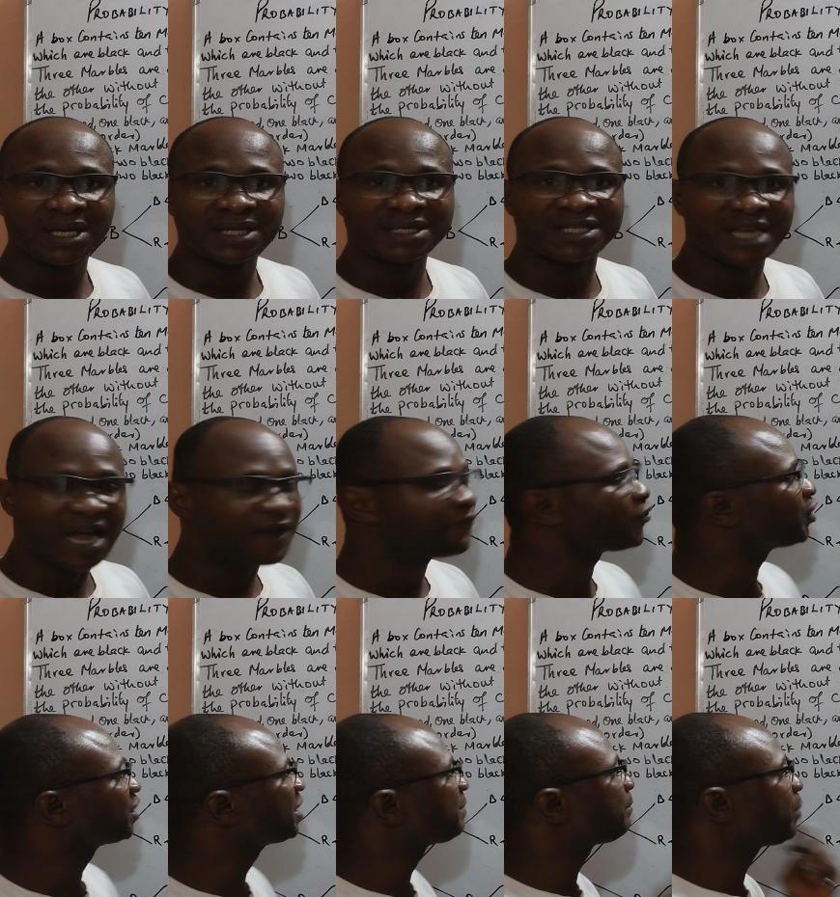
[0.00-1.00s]

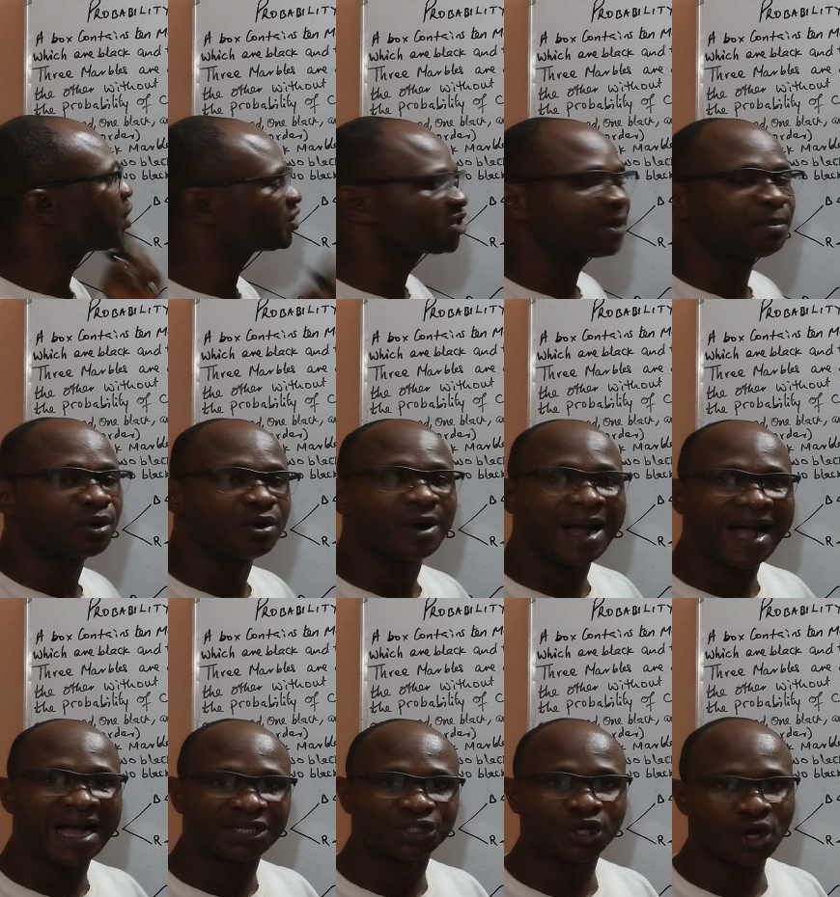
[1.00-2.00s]
Therefore, the possible
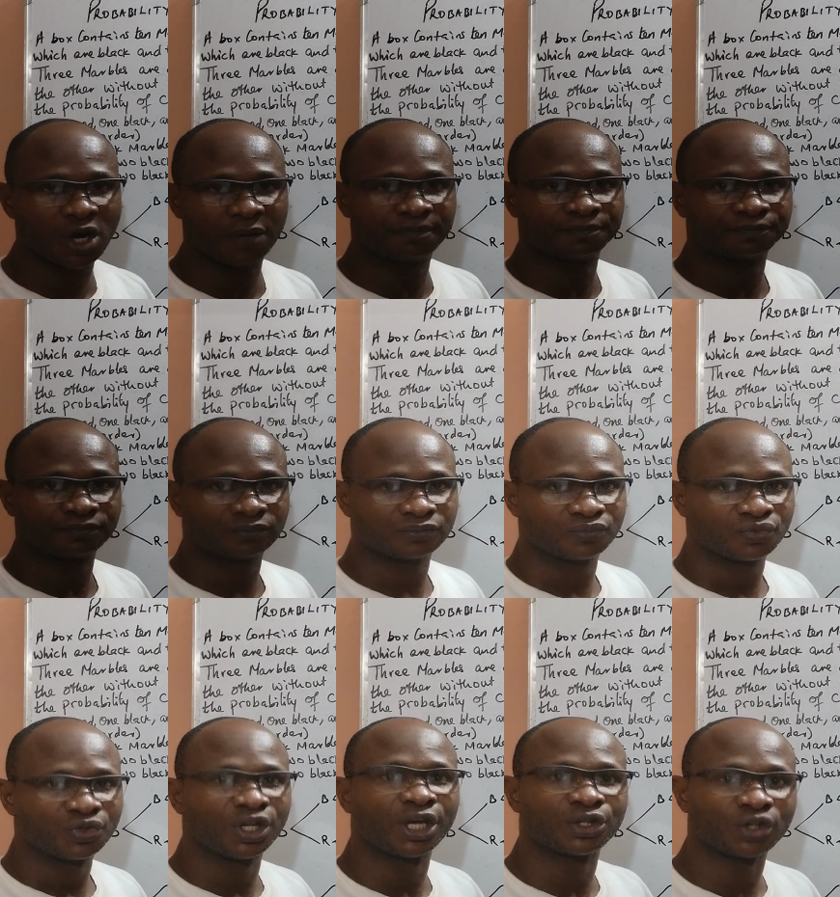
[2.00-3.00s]
outcome,
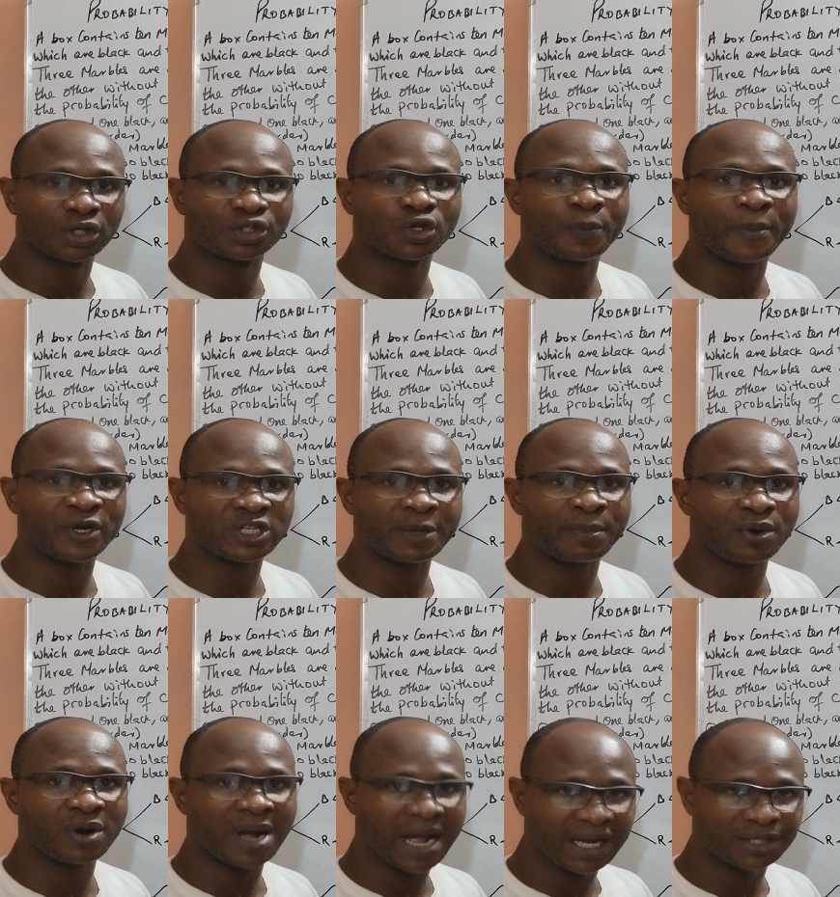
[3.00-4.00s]
the total
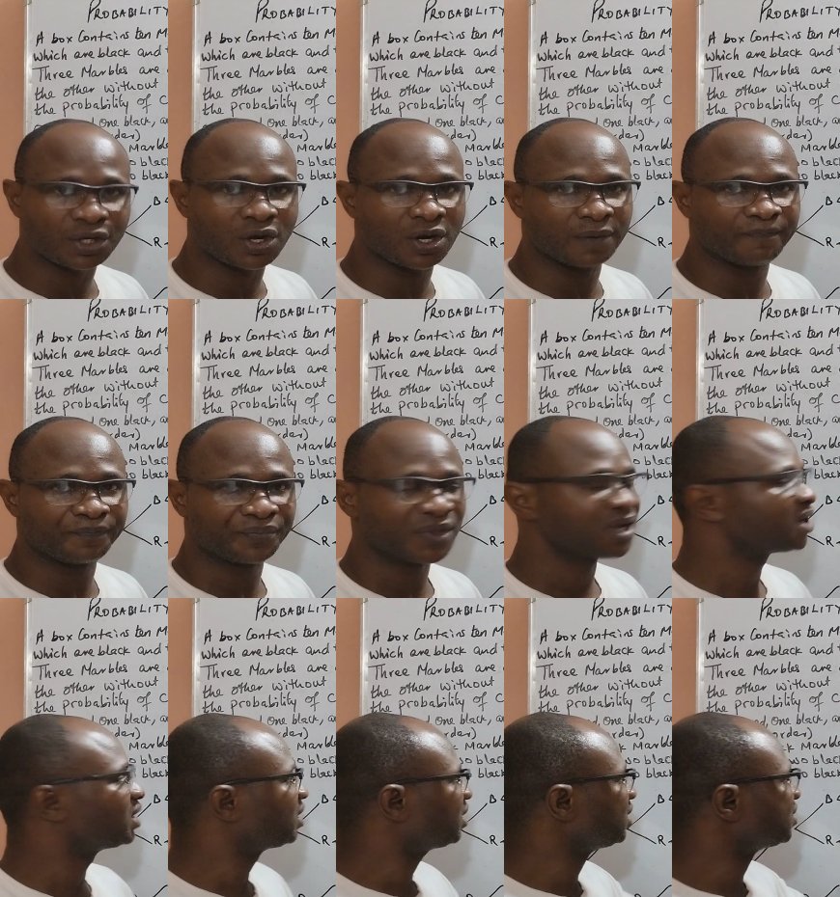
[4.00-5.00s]
possible outcome
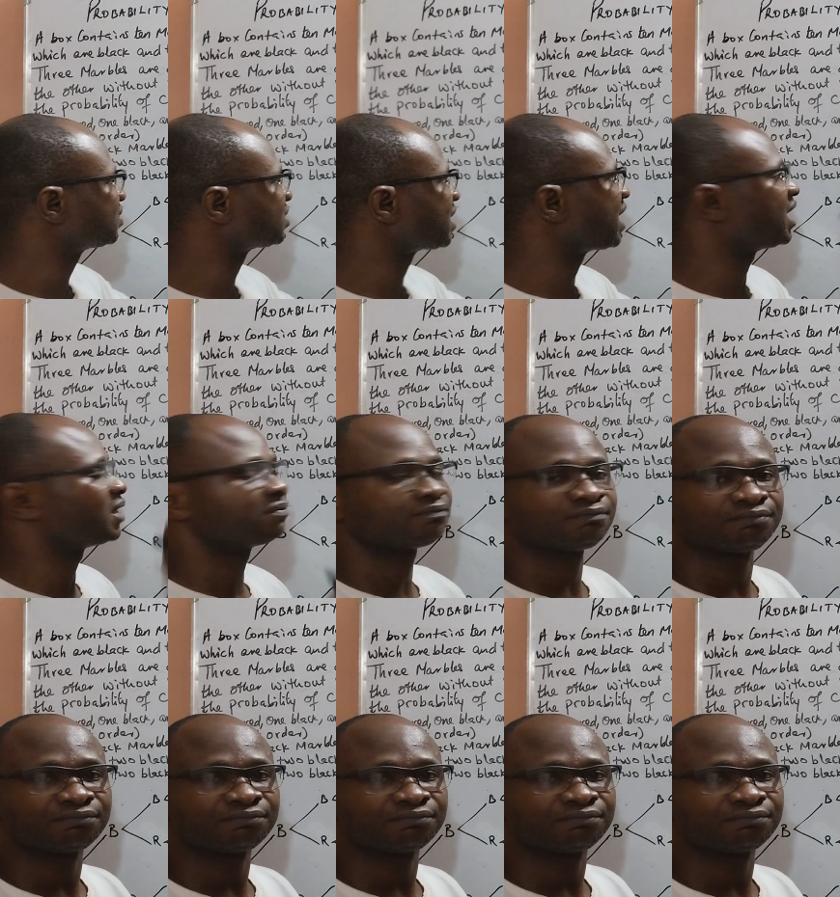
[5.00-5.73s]
is 10.